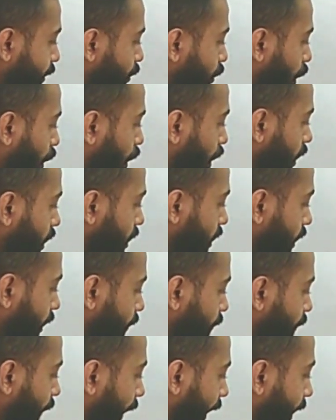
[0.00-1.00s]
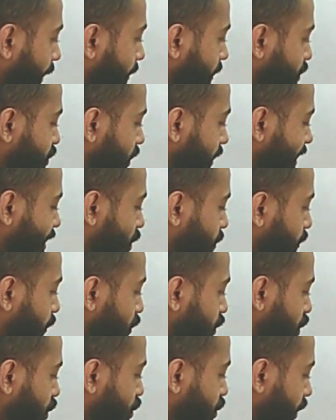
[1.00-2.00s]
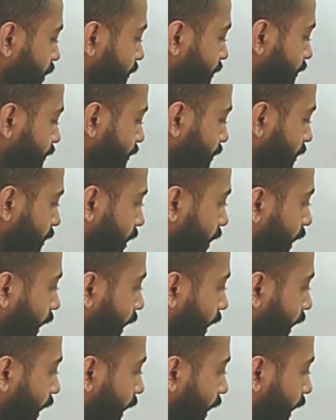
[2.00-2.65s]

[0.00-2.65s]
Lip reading: the rod very much in its position